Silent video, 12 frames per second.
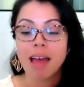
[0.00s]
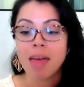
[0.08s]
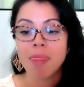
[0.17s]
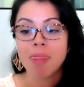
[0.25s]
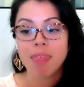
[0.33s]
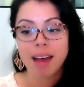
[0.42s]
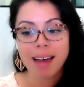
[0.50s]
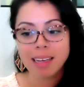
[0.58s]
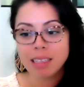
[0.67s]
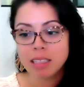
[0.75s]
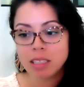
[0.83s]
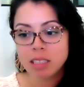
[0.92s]
And
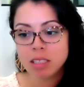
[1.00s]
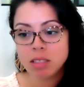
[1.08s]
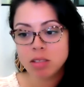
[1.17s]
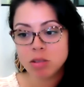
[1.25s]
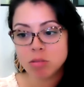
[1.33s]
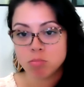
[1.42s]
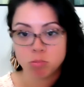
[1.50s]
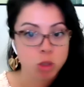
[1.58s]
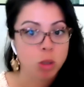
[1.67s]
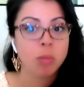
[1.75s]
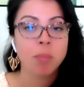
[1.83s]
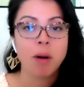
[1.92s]
that is
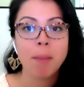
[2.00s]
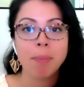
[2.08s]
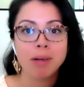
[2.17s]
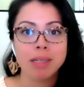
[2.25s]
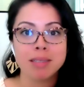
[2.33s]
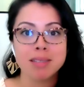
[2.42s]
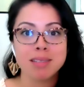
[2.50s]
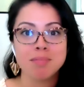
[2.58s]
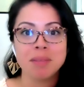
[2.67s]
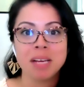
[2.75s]
showing properties.